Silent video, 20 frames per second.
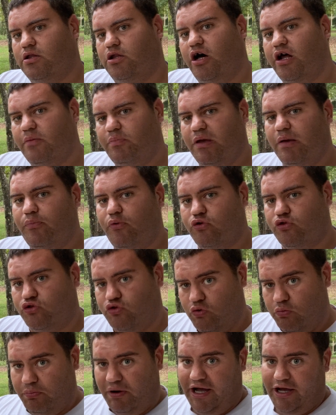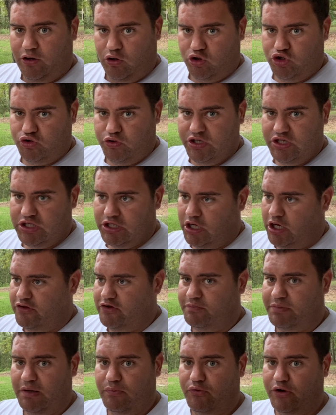lot of people do buy groceries.
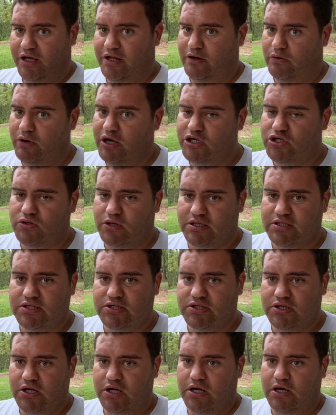Other people eat at restaurants.